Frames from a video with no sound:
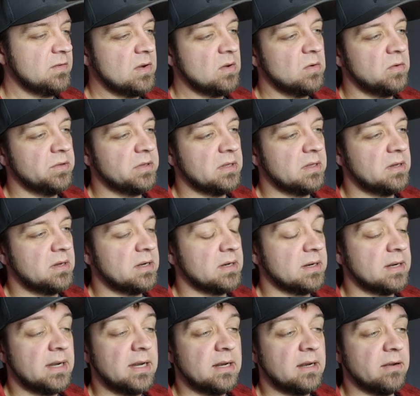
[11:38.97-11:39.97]
if I hold it long?
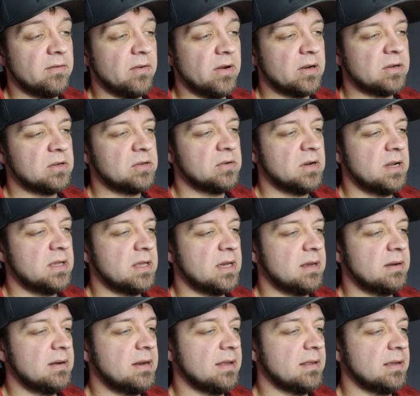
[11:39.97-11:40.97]
I've never actually tried that.
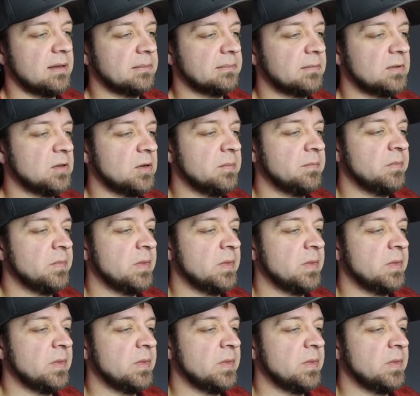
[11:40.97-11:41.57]
Nothing. So